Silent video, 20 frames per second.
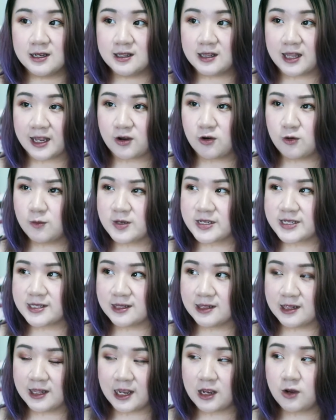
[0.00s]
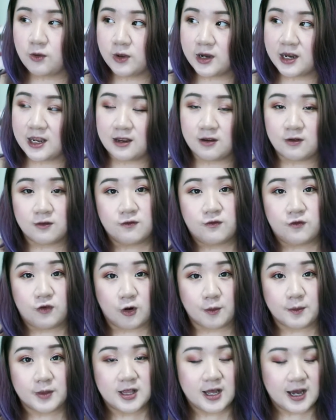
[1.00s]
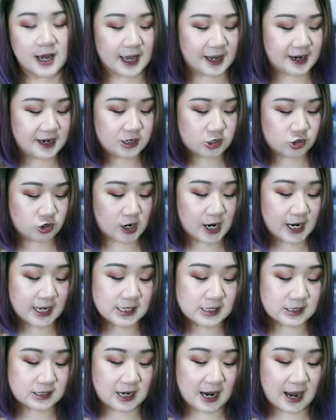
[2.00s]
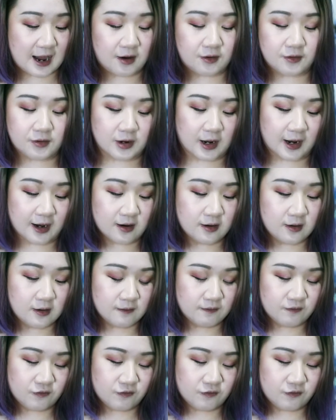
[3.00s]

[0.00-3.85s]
like almost liquidy formula, and it dries down like